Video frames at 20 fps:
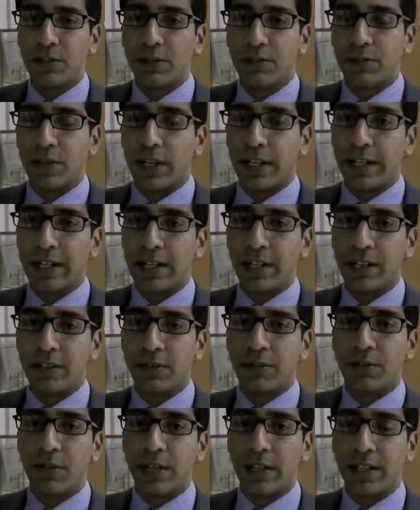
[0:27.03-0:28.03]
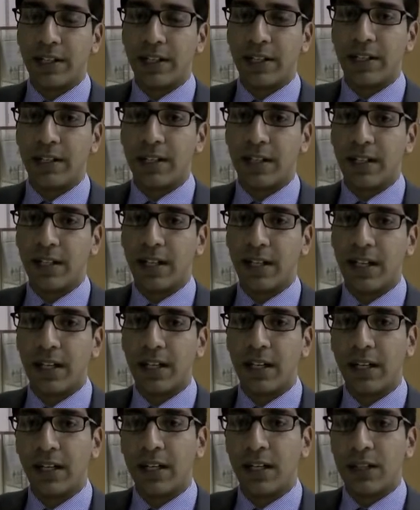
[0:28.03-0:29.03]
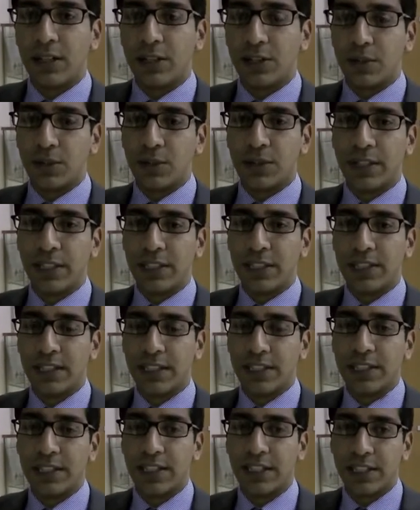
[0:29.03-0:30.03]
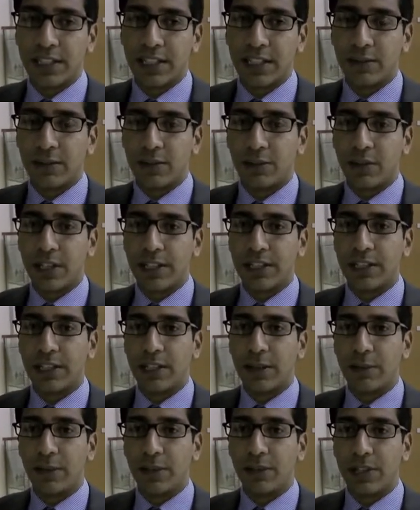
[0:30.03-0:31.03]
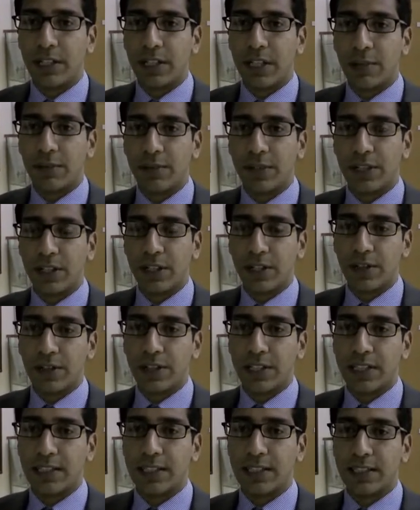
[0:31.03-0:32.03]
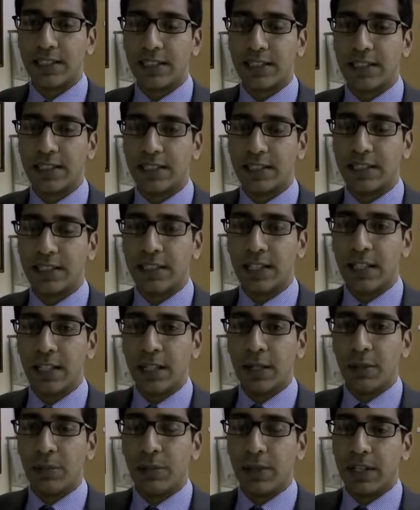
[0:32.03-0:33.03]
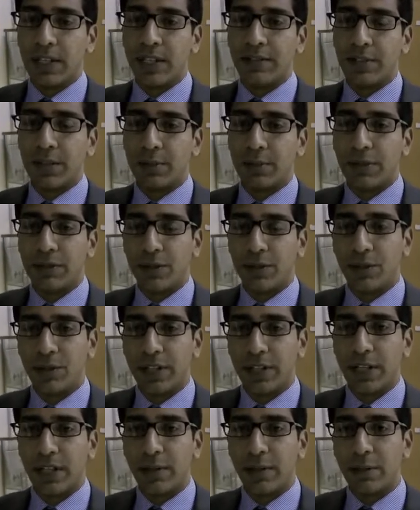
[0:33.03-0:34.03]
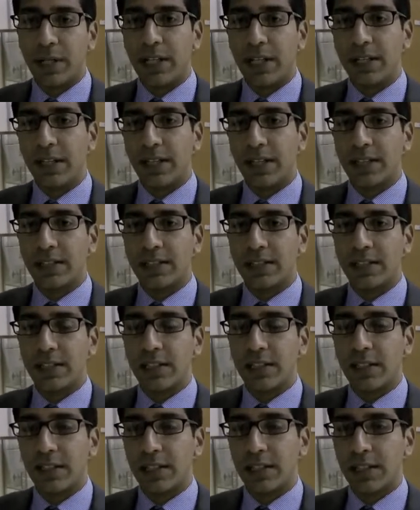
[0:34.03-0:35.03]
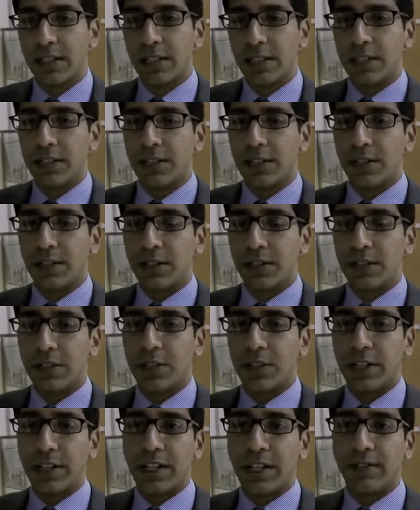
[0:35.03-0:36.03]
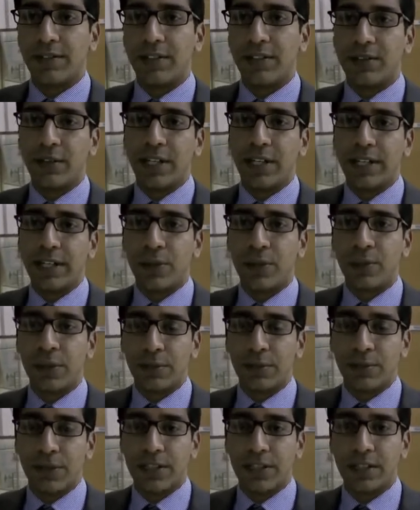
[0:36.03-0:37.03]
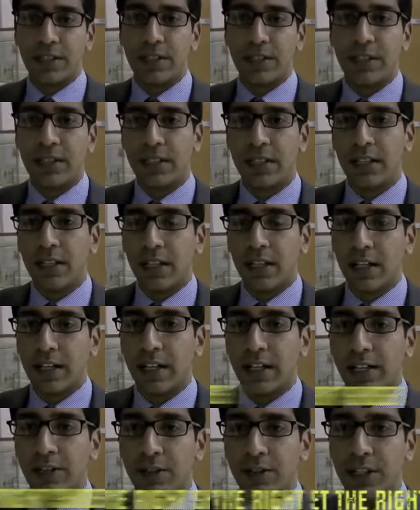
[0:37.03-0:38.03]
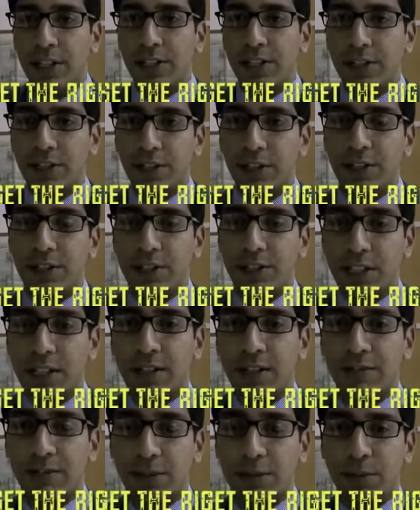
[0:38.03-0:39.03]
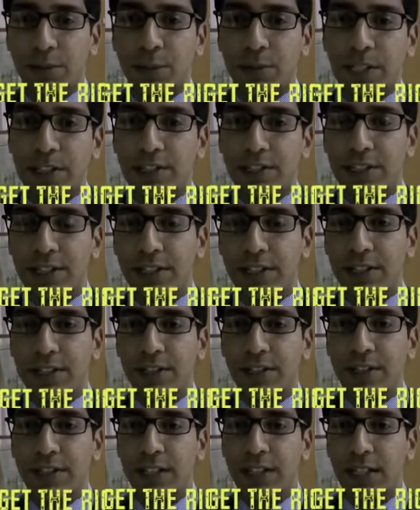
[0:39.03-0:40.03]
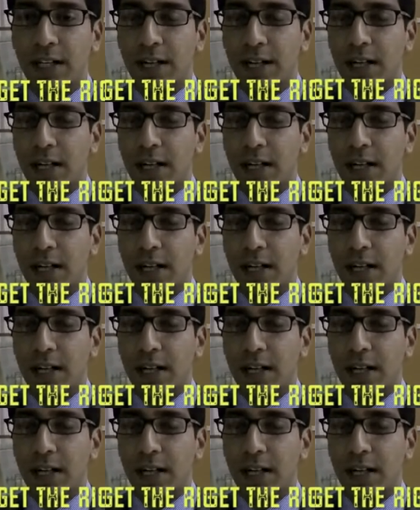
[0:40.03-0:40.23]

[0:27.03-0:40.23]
running shorter distances and gradually building up to the longer distances. But even before then, the main things are to try and have the right equipment, to get the right shoes, a comfortable pair of shoes,